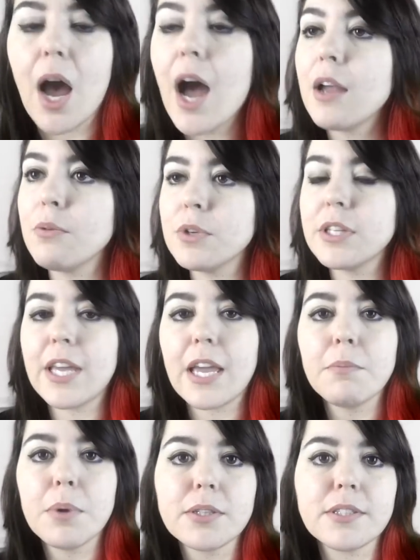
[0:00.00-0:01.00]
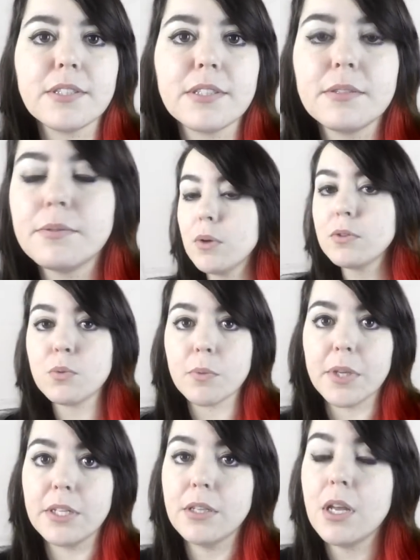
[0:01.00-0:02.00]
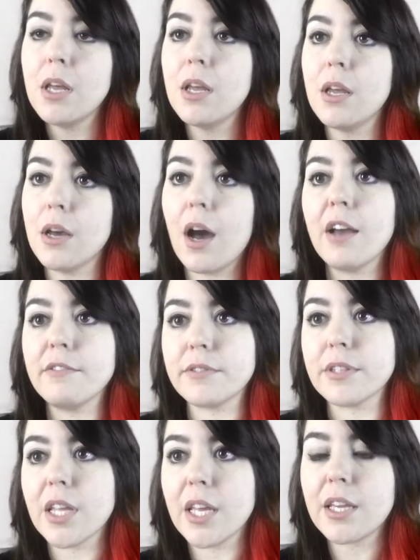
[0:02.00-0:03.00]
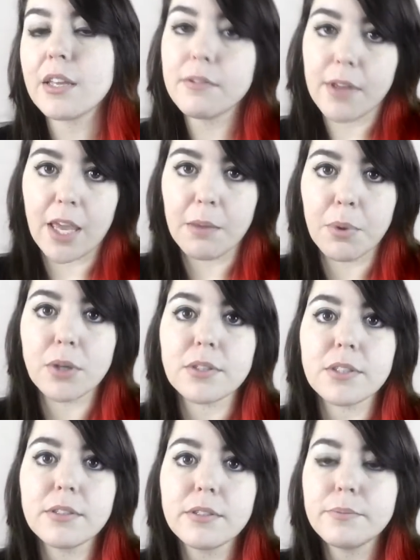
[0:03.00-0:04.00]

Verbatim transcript: I really hate purses. Most women, I feel like, hate purses.